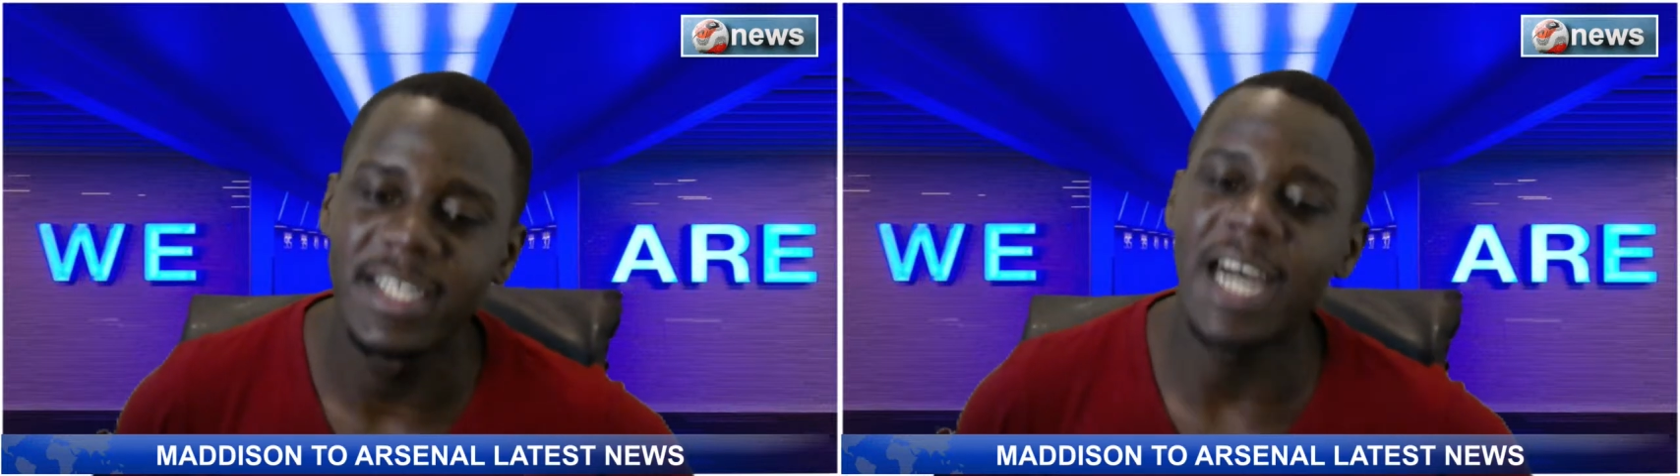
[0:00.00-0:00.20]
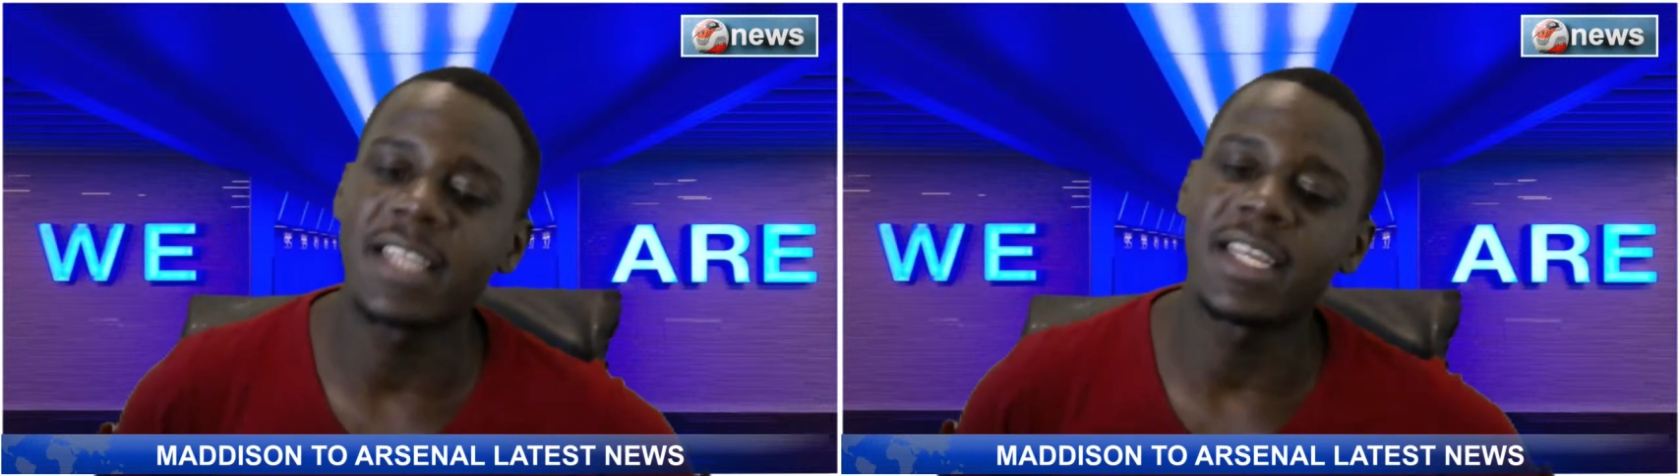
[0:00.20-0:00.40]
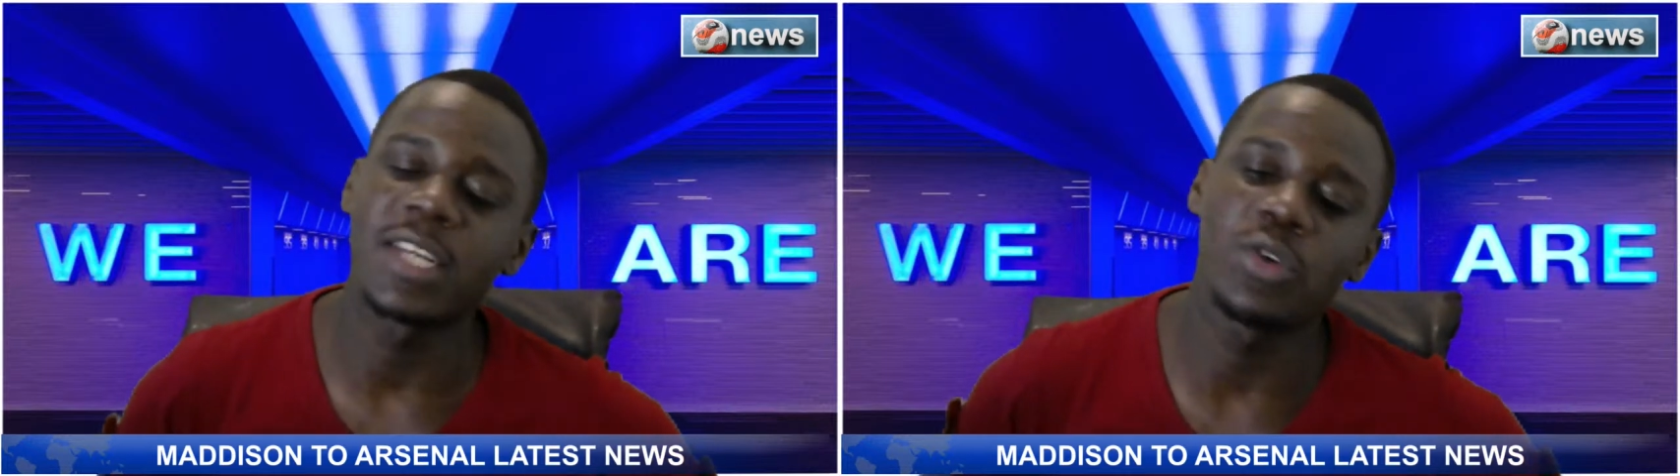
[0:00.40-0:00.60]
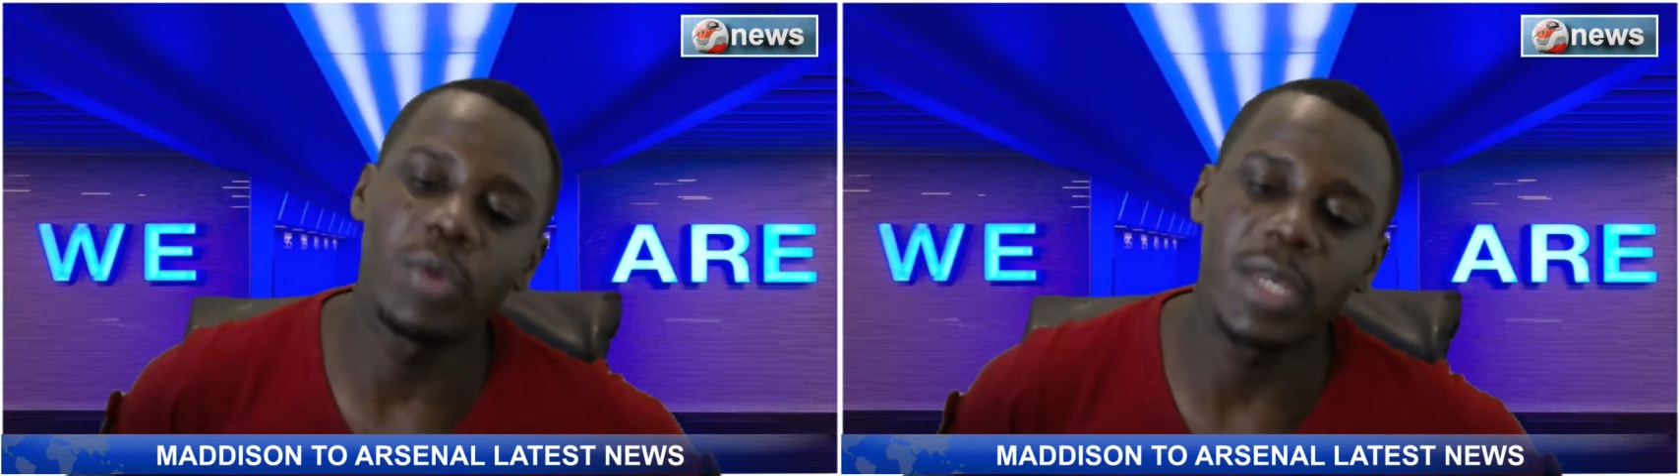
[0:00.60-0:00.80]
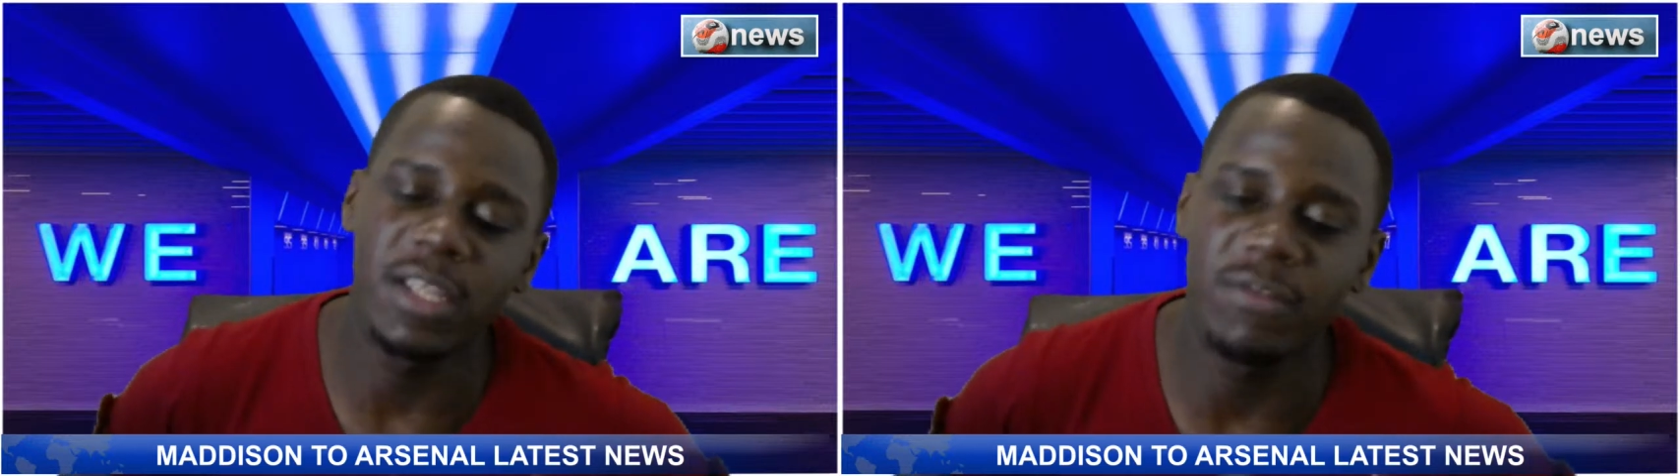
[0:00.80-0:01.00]
other than
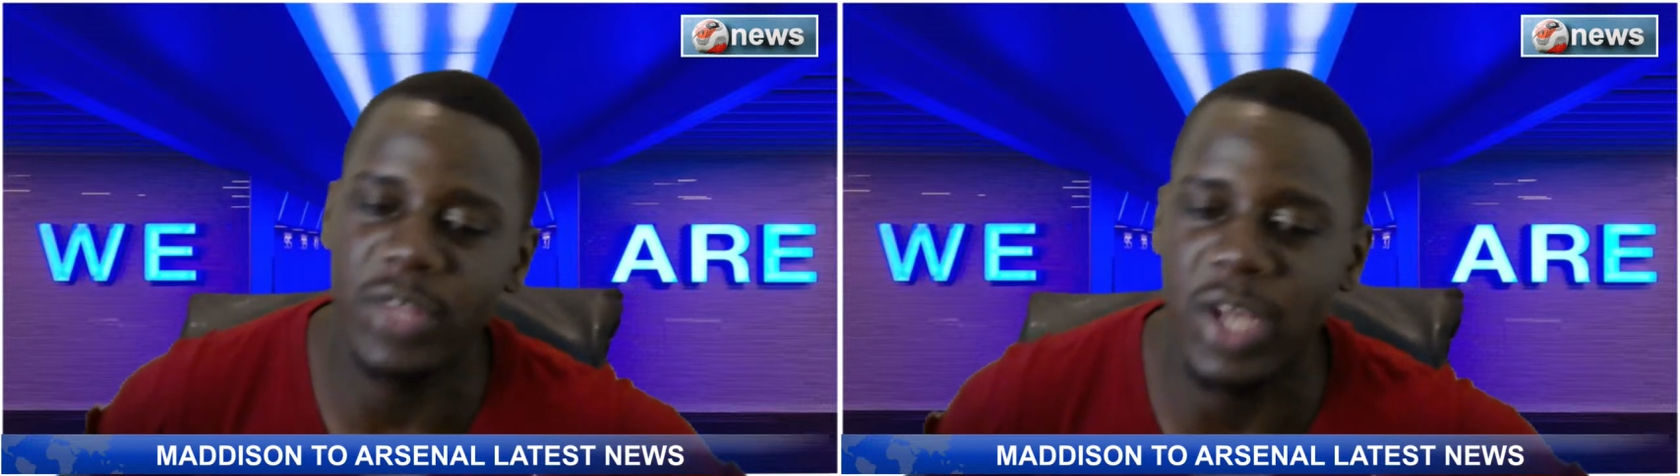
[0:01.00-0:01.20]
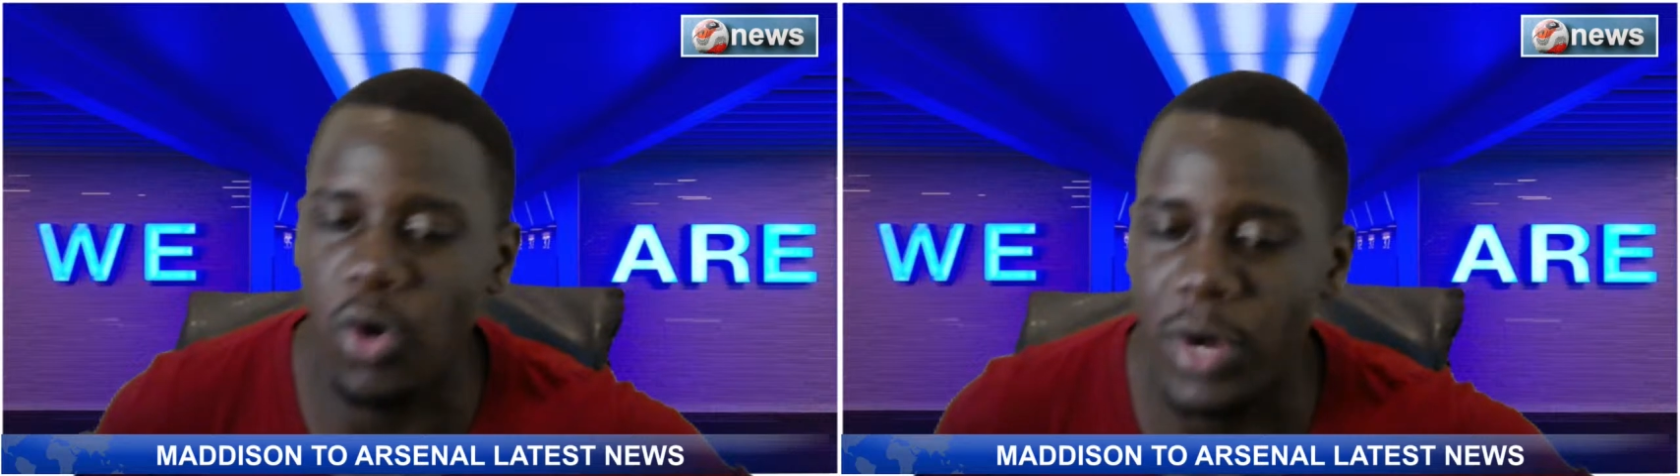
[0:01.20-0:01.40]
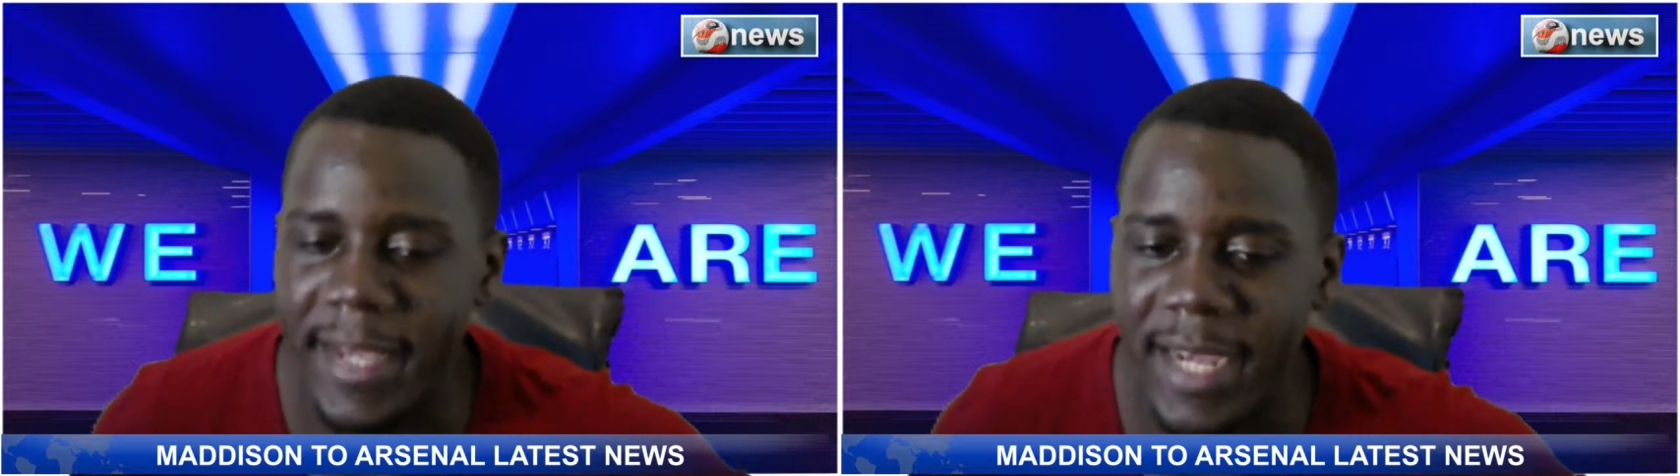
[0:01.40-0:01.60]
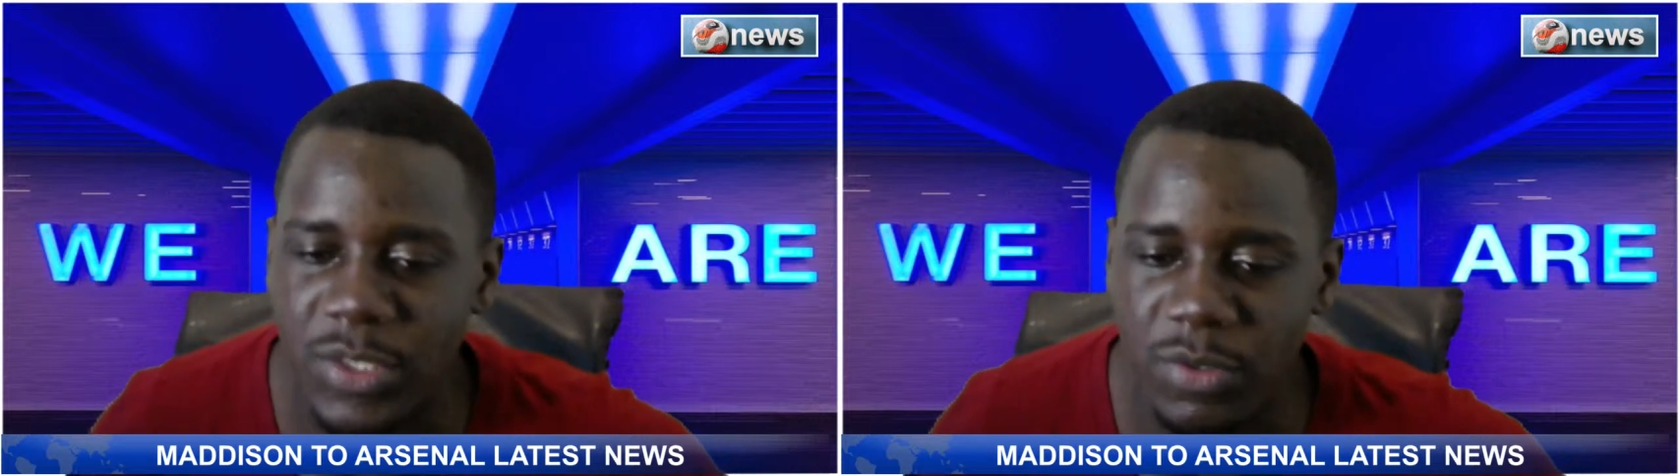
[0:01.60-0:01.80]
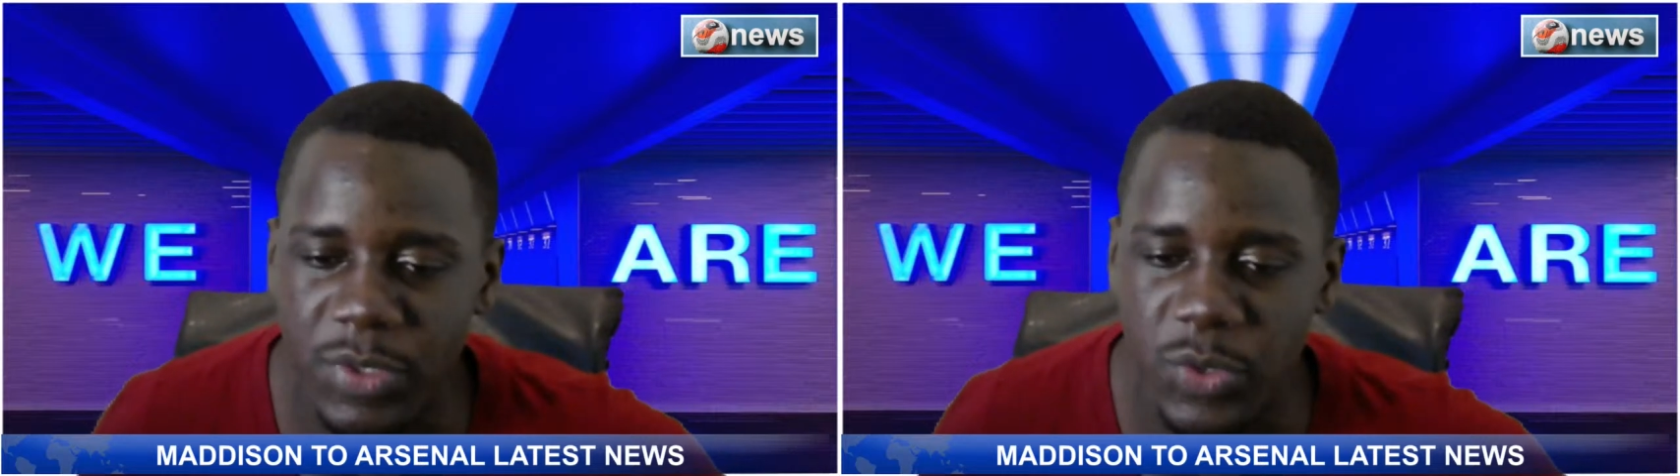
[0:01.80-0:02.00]
going in for the
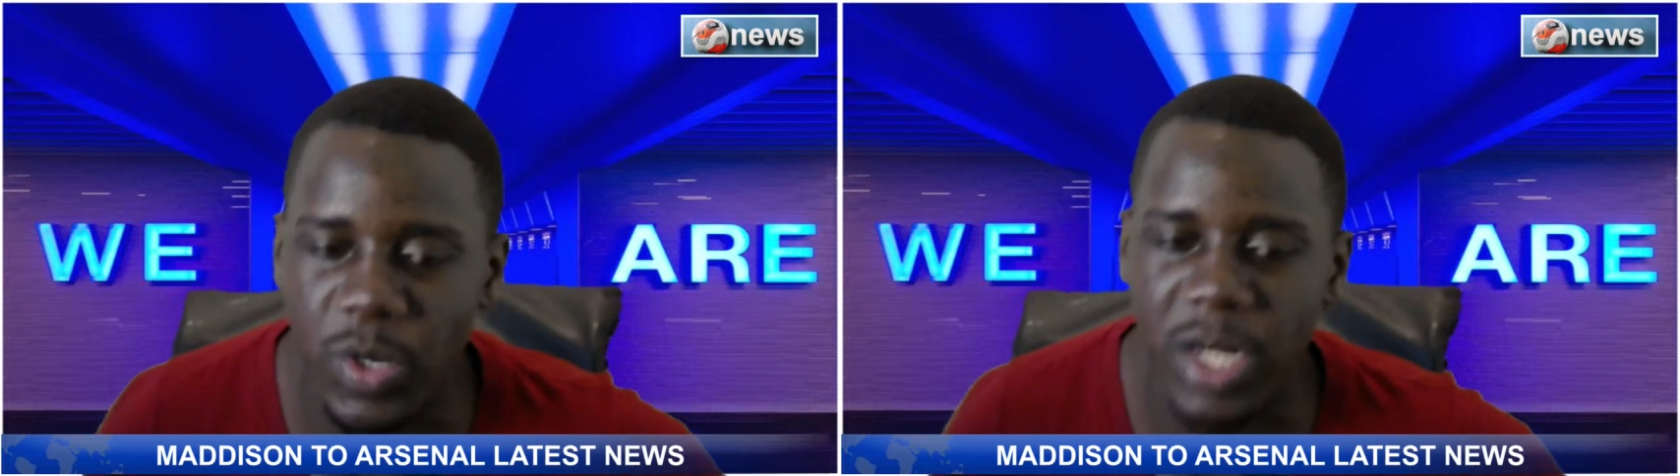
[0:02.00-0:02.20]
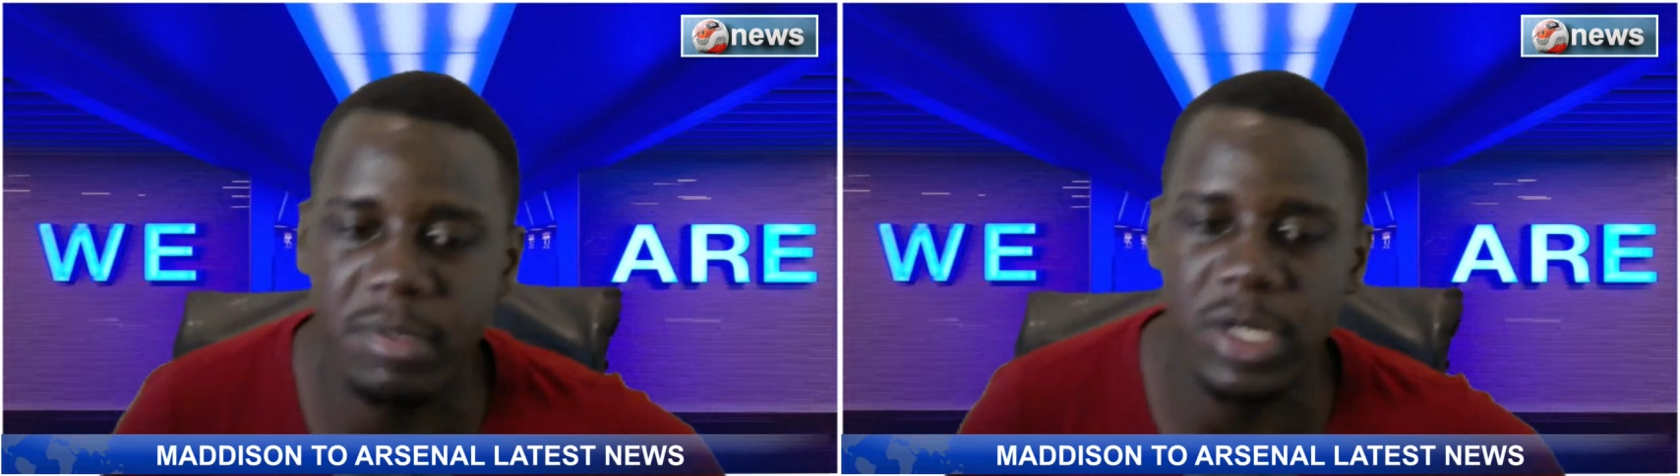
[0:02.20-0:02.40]
Odegaards of this world.